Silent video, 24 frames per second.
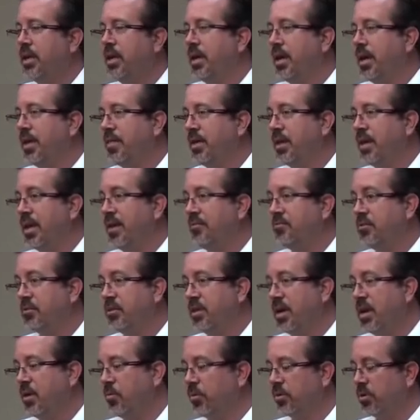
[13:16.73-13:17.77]
And then after
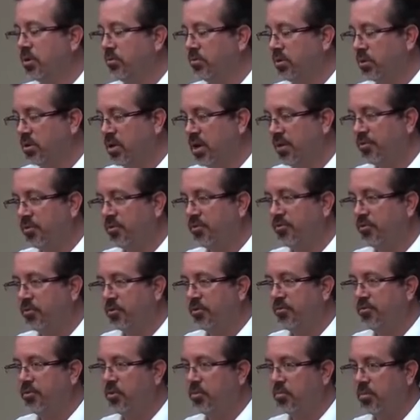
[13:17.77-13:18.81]
that, we're going to recover
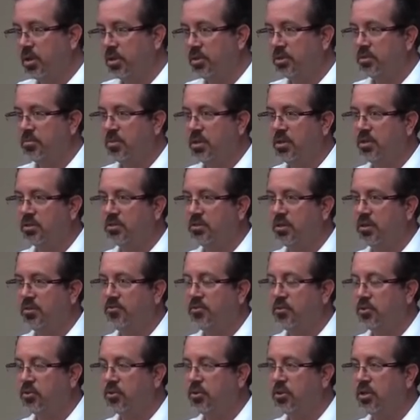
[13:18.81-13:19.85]
for a few months, make yourself
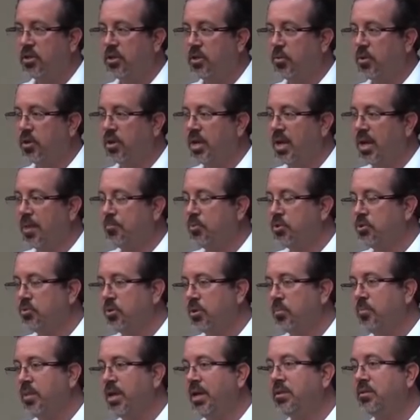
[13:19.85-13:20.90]
feel good, and then we're going to put you
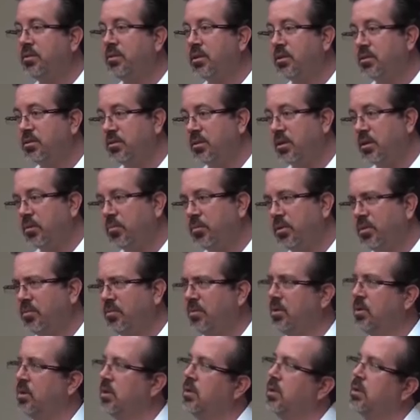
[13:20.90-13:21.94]
on maintenance therapy.
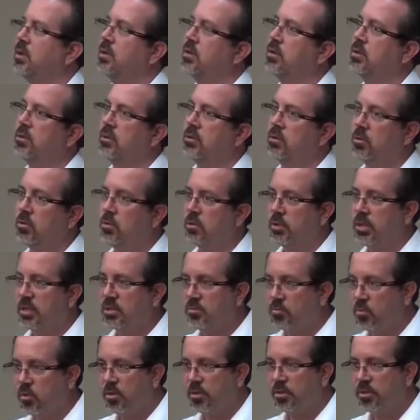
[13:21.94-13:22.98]
Good Lord,
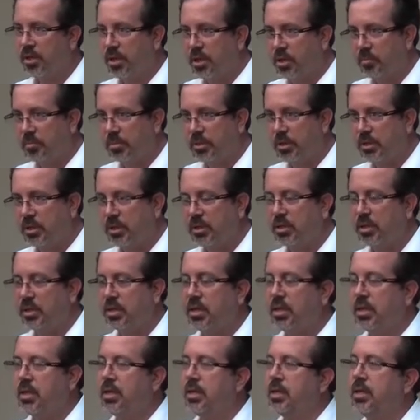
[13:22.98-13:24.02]
that's more therapy.
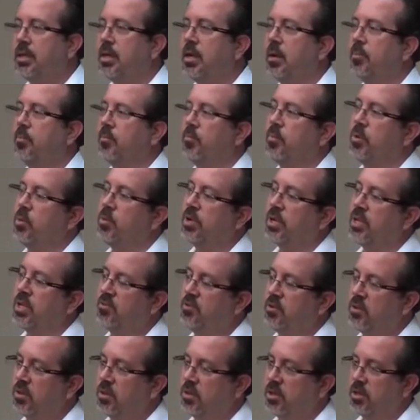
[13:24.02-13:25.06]
Yep, we want to
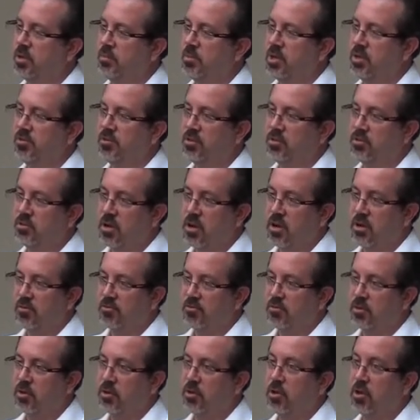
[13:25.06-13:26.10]
give you a little bit of a drug
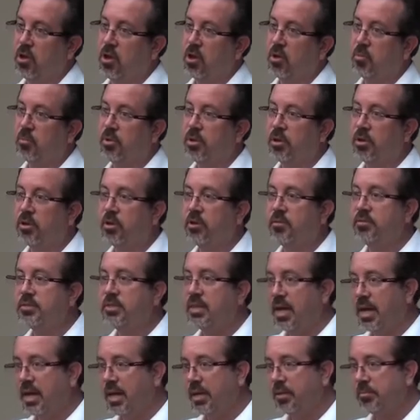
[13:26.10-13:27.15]
for a long period of
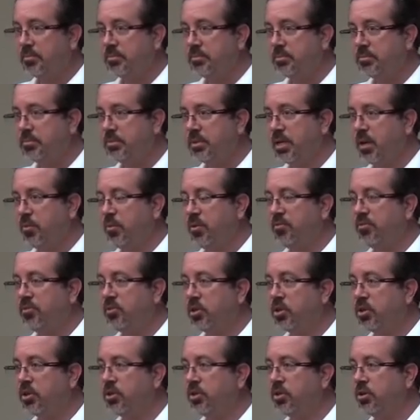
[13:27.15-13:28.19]
time. Okay, we've
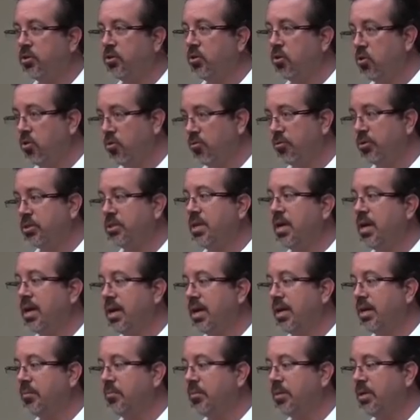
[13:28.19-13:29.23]
learned over
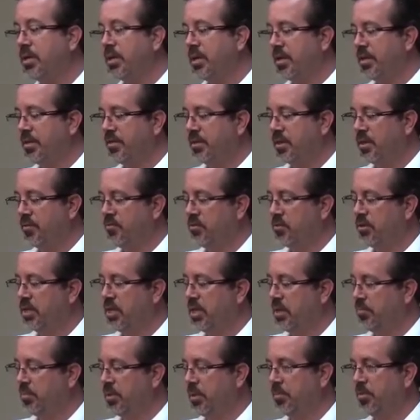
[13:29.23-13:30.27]
time that if you
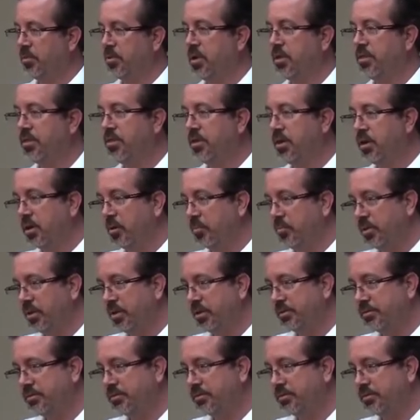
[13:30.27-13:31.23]
keep people on therapy,